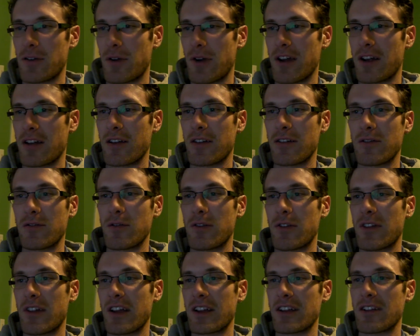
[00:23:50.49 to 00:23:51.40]
and
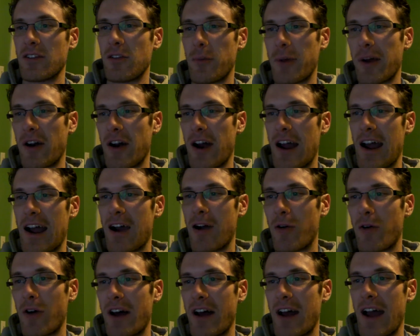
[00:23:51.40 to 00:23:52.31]
like no matter
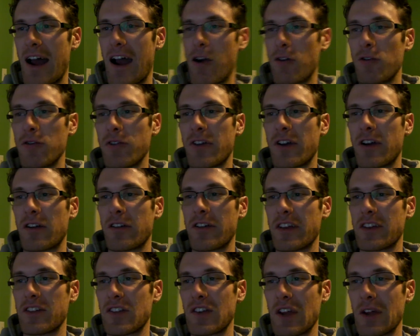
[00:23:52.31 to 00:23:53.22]
how out there
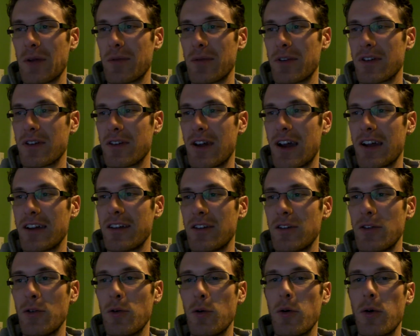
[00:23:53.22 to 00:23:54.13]
they seemed, I
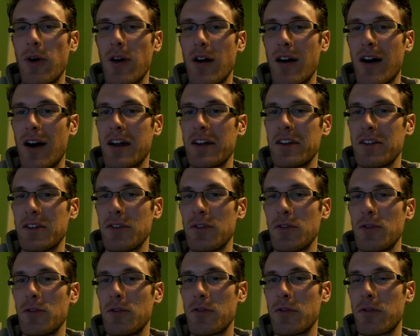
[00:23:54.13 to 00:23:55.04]
knew
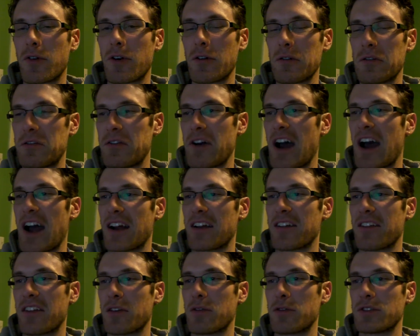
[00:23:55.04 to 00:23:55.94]
for a
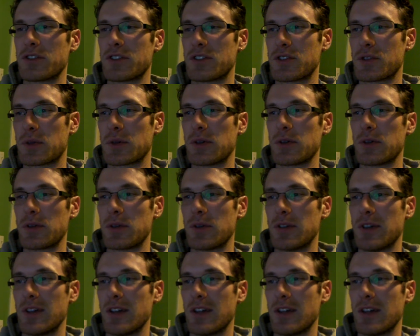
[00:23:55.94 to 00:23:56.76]
fact that it was true.